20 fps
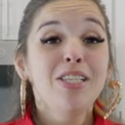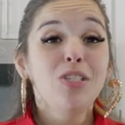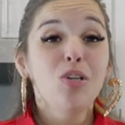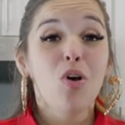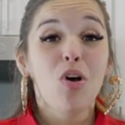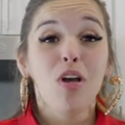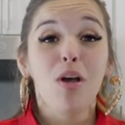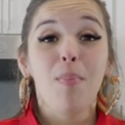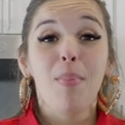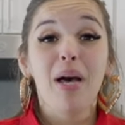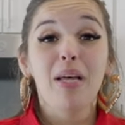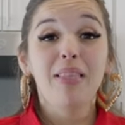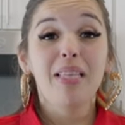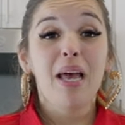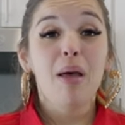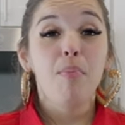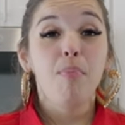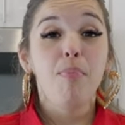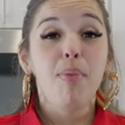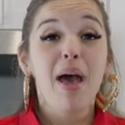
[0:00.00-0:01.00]
talk about
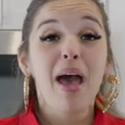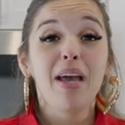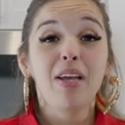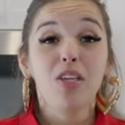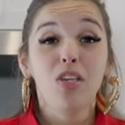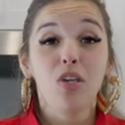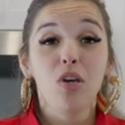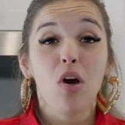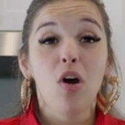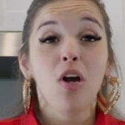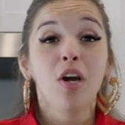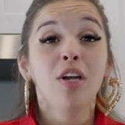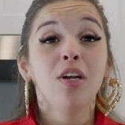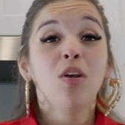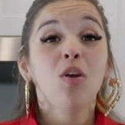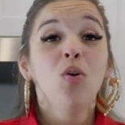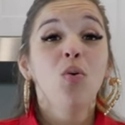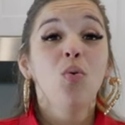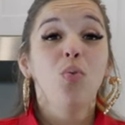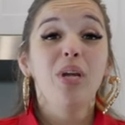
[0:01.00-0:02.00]
that backyard.
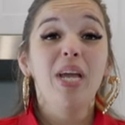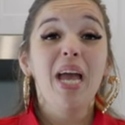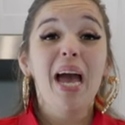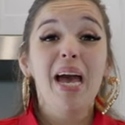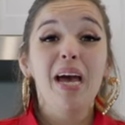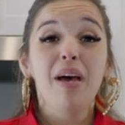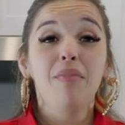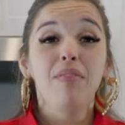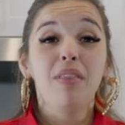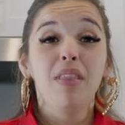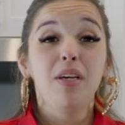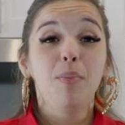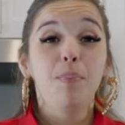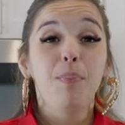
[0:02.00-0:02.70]
We have the